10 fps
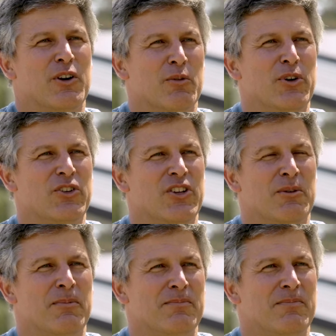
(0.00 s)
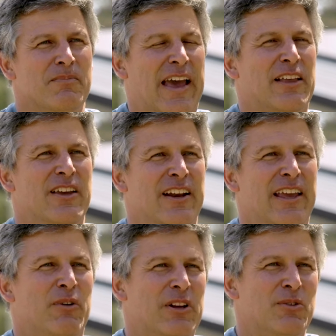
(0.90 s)
were pushing them back then,
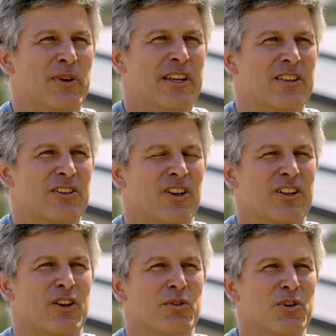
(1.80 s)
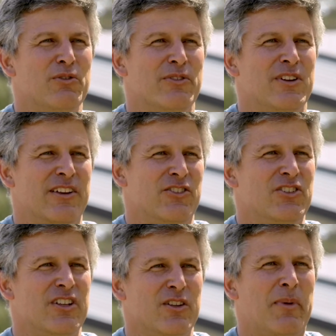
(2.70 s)
hey, when can we get this on the roof and not
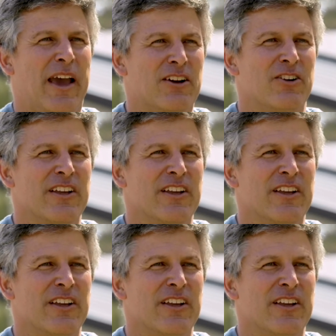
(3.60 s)
just in the battery?